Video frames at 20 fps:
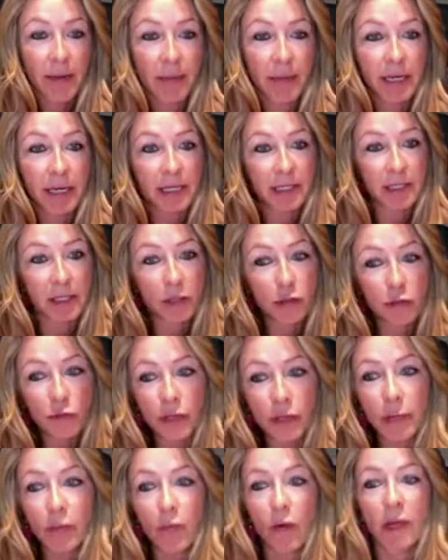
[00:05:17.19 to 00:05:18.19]
Because the
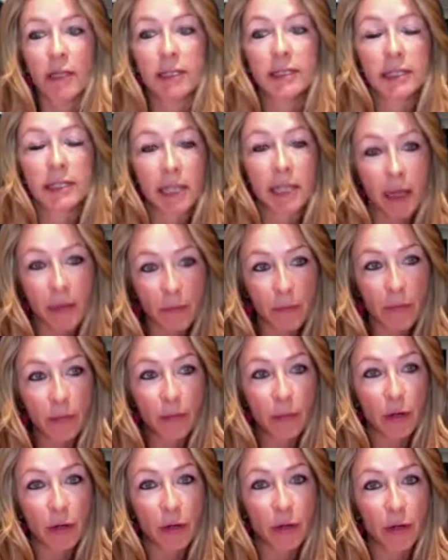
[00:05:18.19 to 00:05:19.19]
dream wants to come
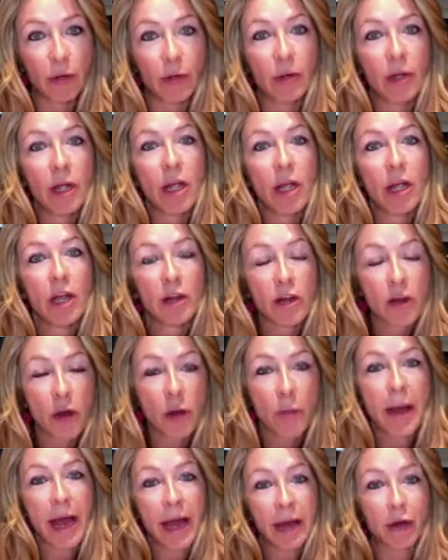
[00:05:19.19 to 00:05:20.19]
through
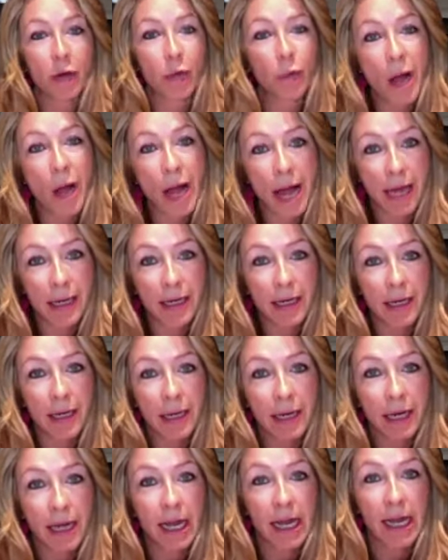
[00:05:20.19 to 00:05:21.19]
no matter what.
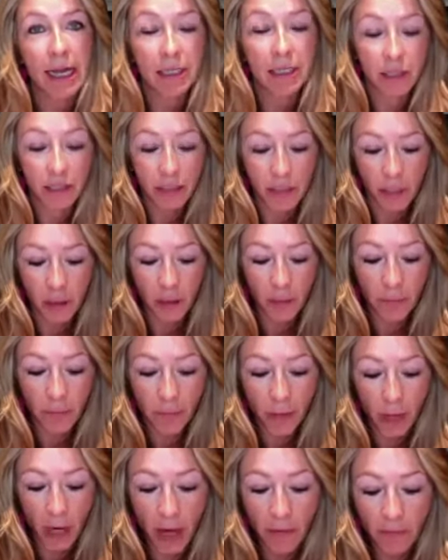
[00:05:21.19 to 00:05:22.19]
And
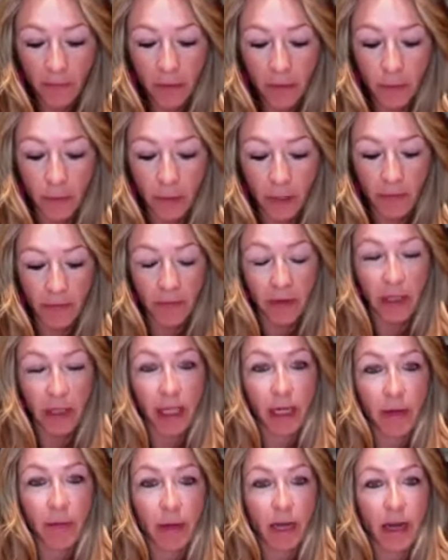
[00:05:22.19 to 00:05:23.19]
so often we feel
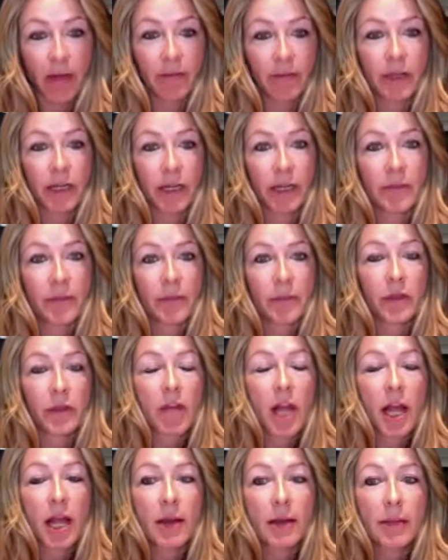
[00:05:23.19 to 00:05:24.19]
like we have to
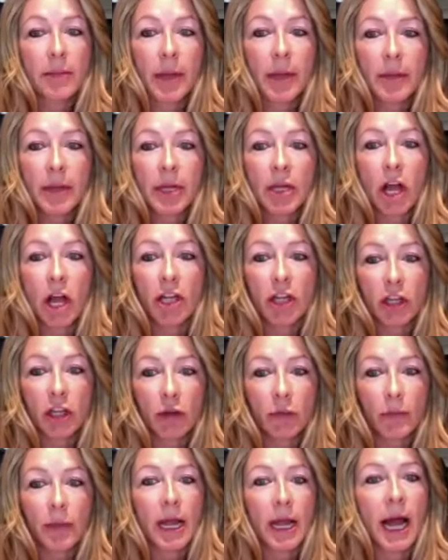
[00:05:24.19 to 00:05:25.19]
not maybe not
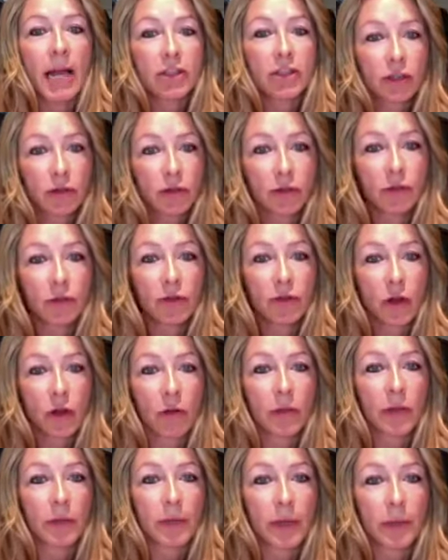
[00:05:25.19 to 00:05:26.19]
you, but I do know
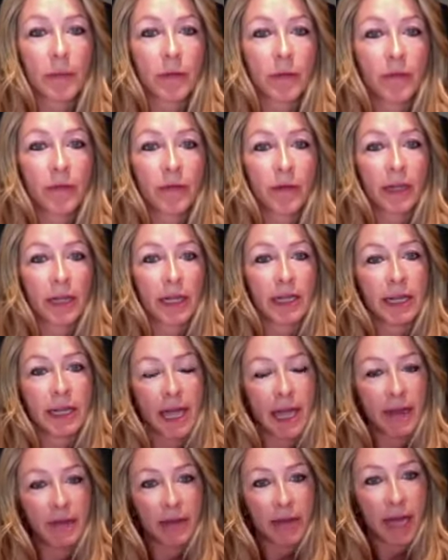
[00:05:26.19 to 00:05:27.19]
that people feel like they
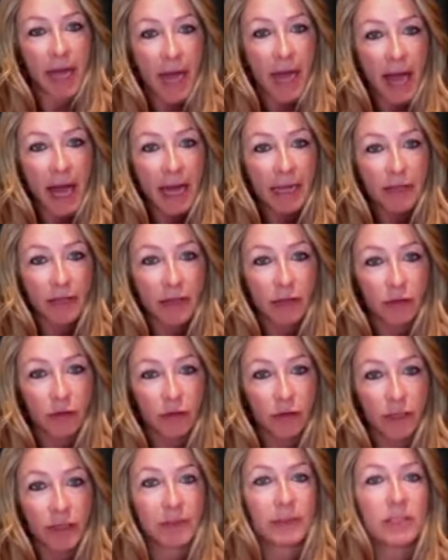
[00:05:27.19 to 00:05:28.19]
have to hide their
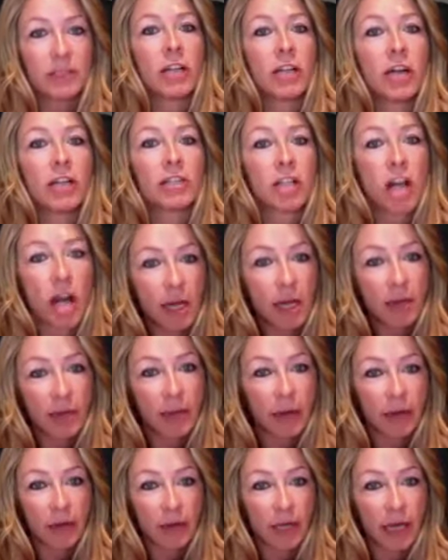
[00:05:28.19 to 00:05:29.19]
dreams and not talk
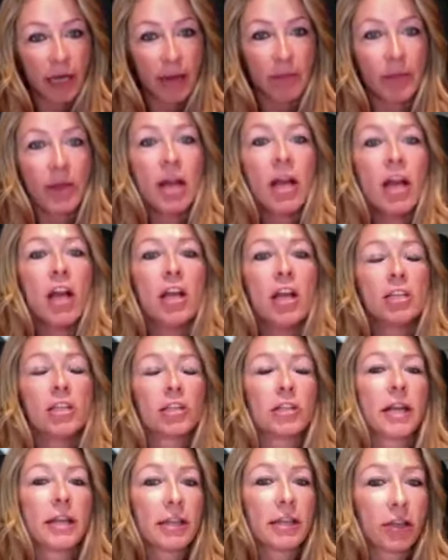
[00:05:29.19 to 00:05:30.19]
about them so
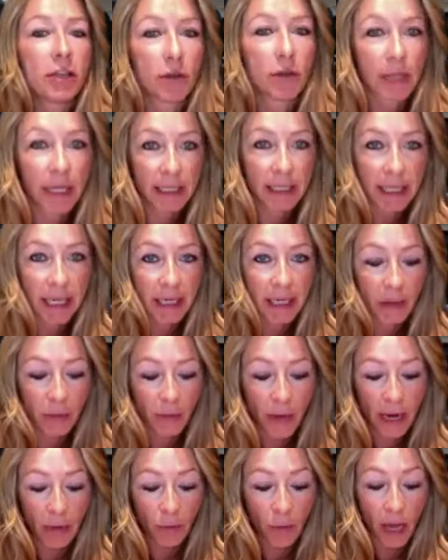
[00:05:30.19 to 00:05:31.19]
that they don't get taken
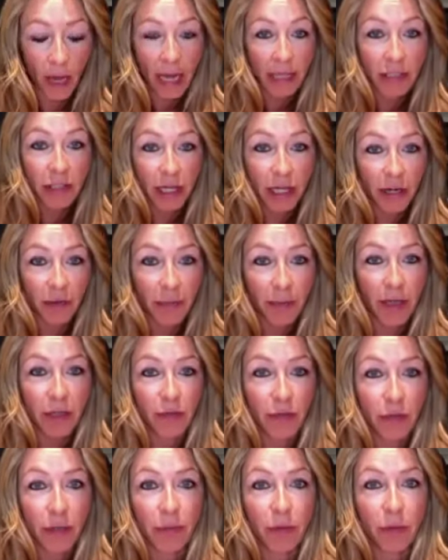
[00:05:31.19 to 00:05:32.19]
away. Well, I shared my
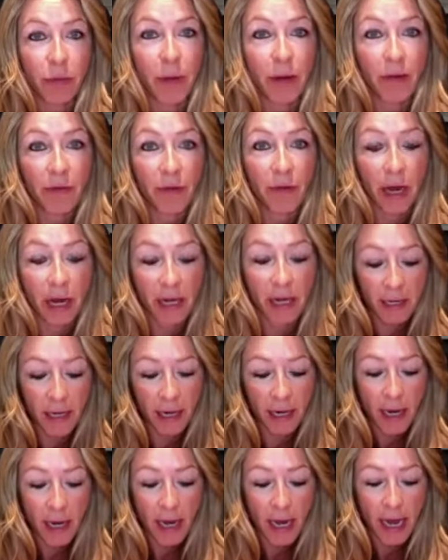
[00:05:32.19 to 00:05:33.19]
dream with my friend
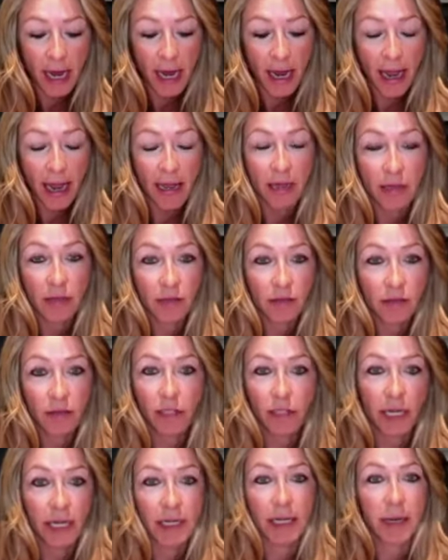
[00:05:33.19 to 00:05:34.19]
and
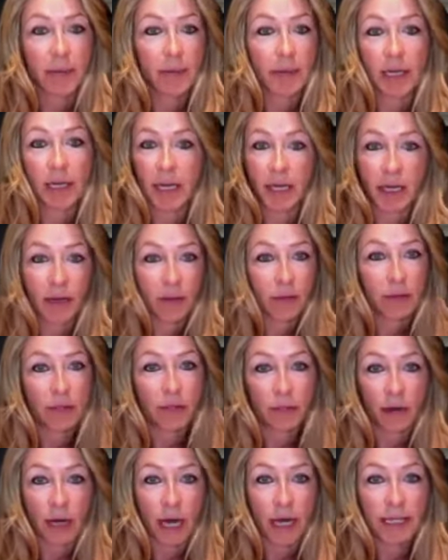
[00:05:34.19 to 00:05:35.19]
she ended up thinking it
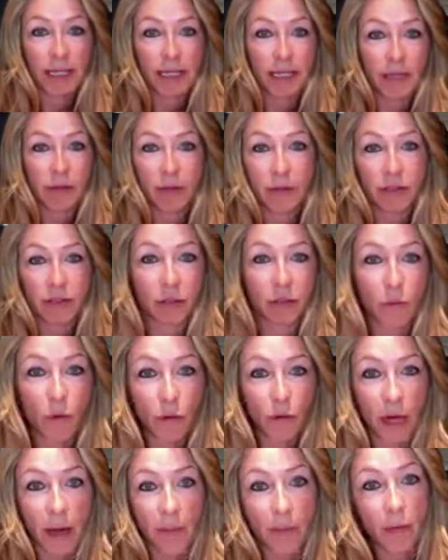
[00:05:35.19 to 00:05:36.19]
was her idea when she
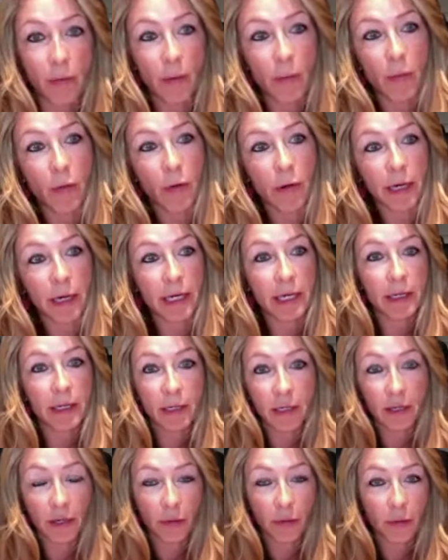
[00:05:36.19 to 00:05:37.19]
woke up one morning,
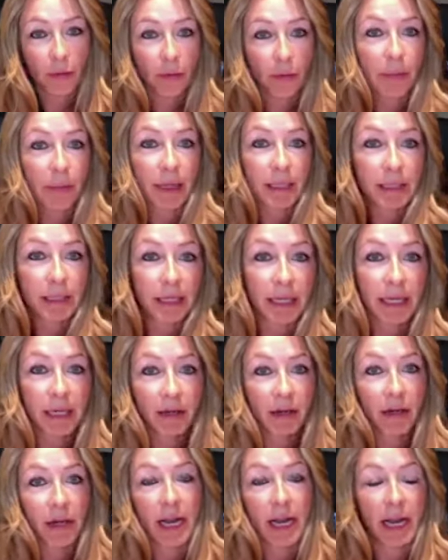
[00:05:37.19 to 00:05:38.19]
you know, three months
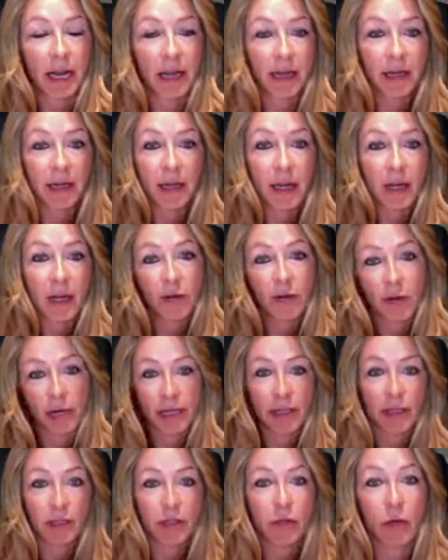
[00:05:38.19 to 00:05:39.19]
later and
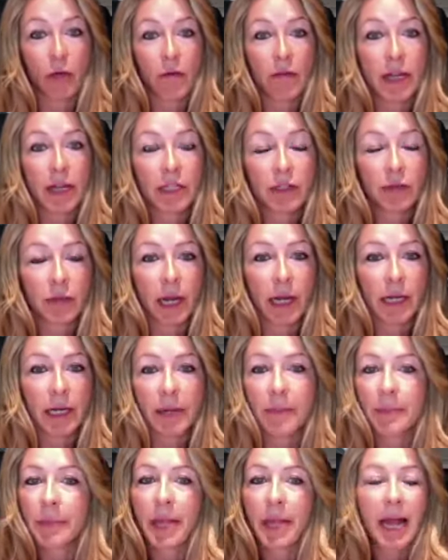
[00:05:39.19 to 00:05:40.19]
created this whole event around
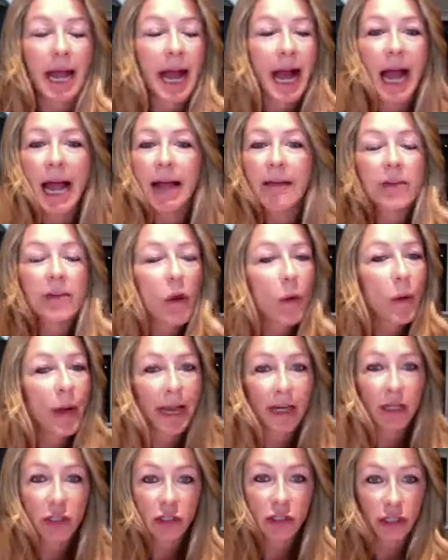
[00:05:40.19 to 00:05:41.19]
it. I have no
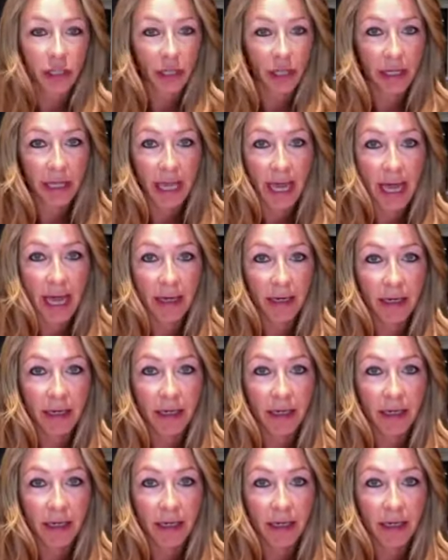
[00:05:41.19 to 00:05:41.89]
energy on that.